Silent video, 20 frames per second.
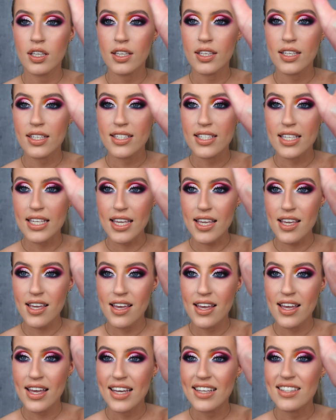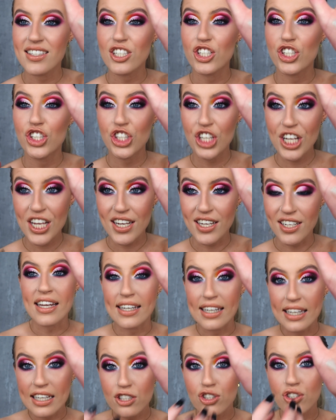you see, it's a sheen.
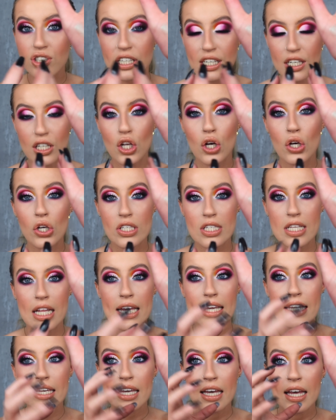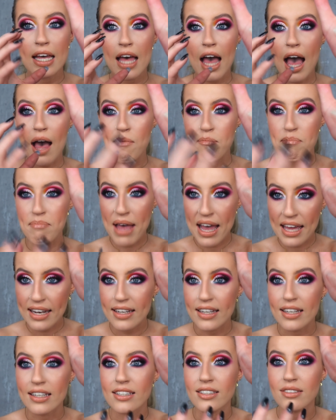It literally looks like a
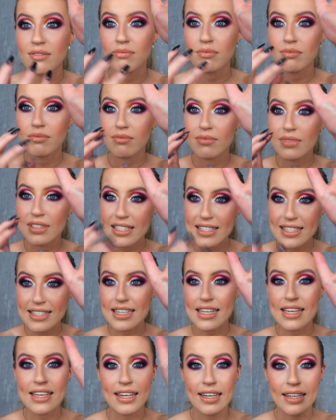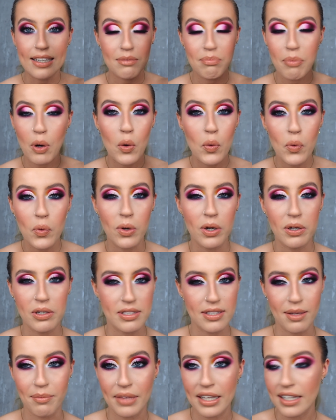metal steel pole or
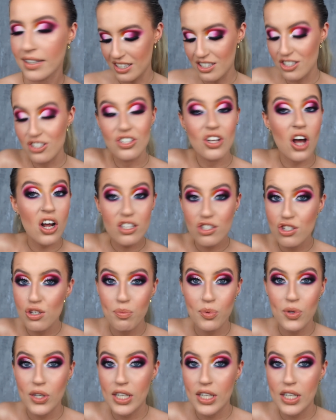something. It's not super